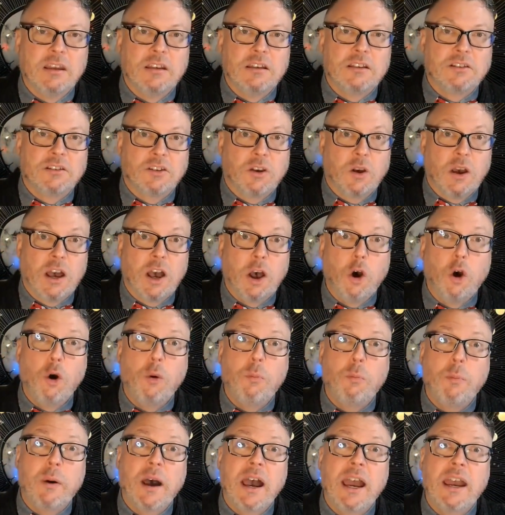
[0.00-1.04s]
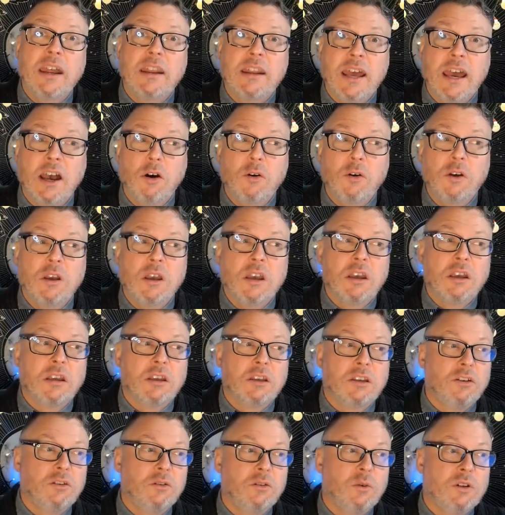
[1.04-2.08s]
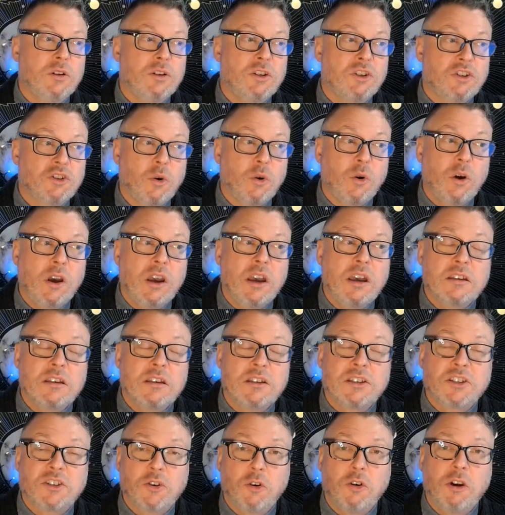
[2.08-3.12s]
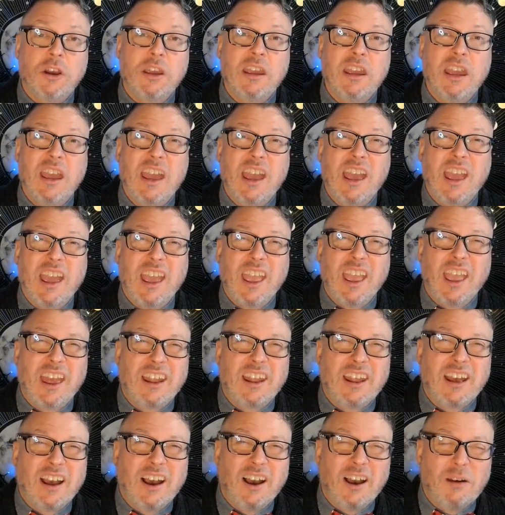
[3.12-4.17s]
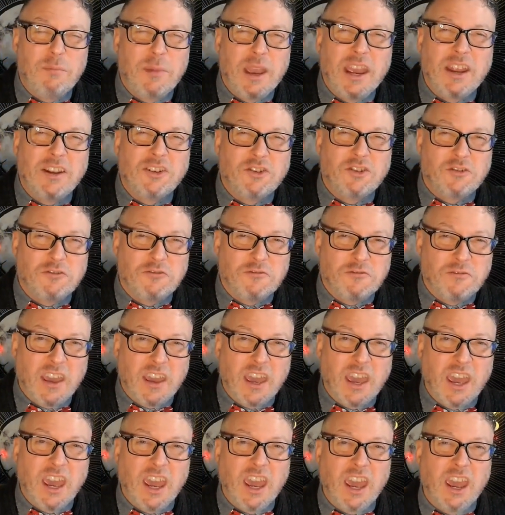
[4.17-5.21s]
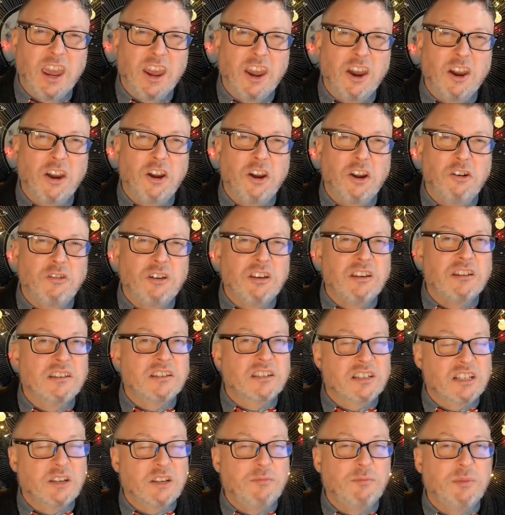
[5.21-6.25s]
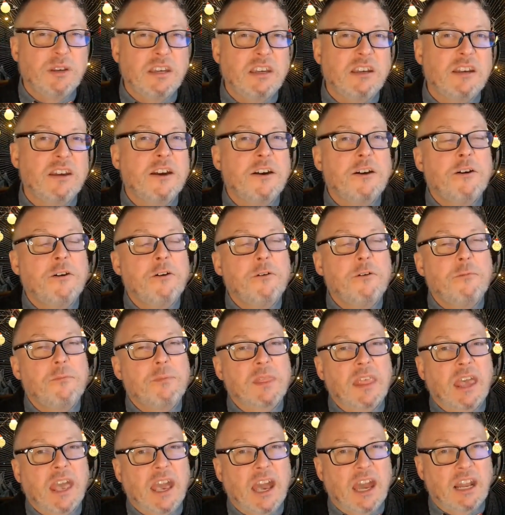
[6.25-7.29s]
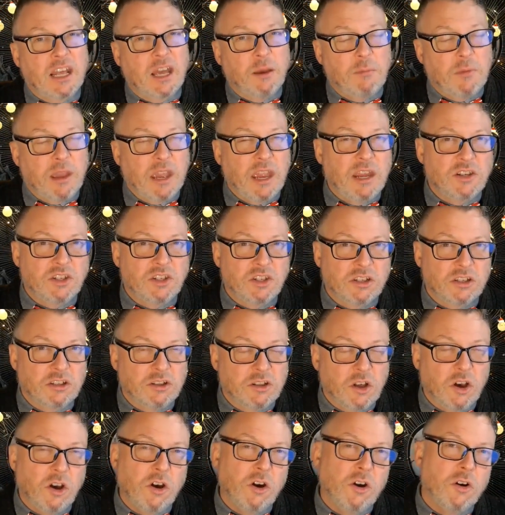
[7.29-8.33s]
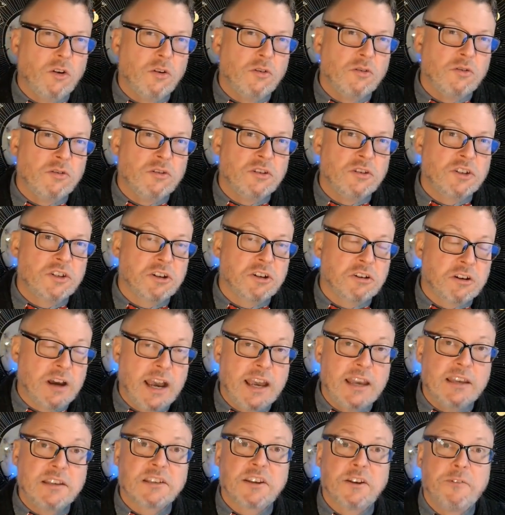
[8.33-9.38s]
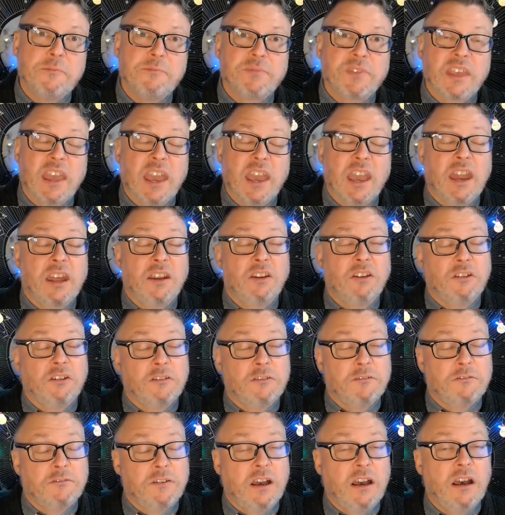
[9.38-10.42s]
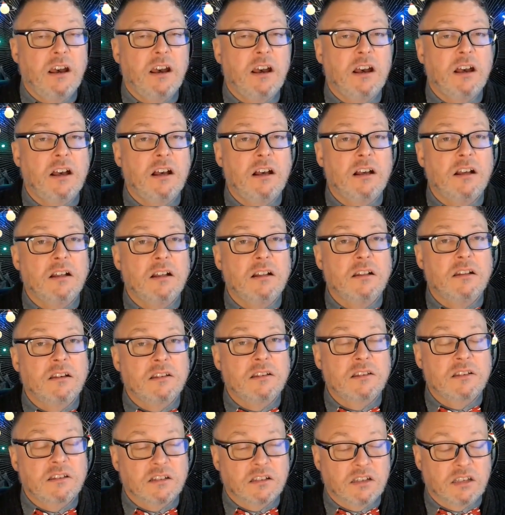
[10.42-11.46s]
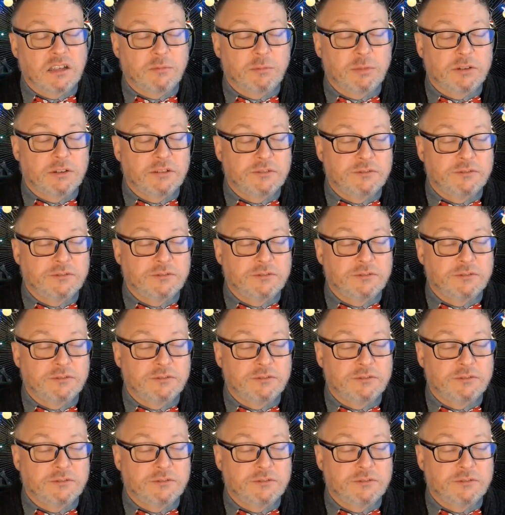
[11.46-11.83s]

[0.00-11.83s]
So I hope by now you enjoy the story, and it made you very sleepy. And it made you close your eyes and you fell asleep.